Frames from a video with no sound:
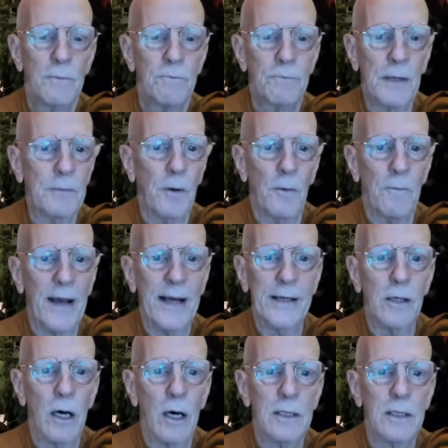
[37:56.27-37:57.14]
people
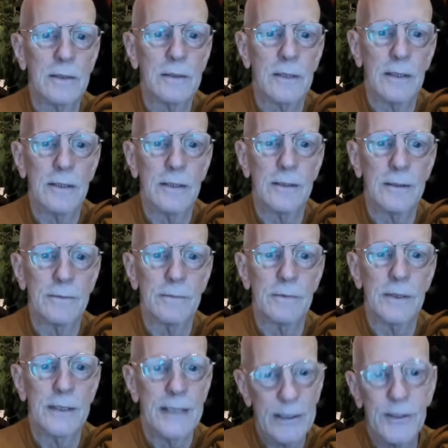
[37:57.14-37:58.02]
may not
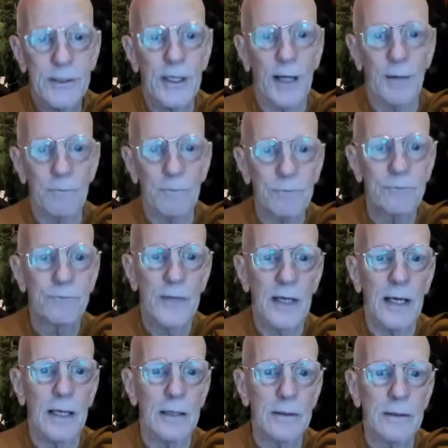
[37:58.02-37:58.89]
get them,
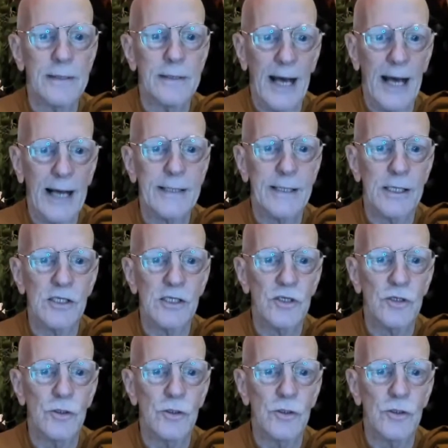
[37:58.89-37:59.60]
and that is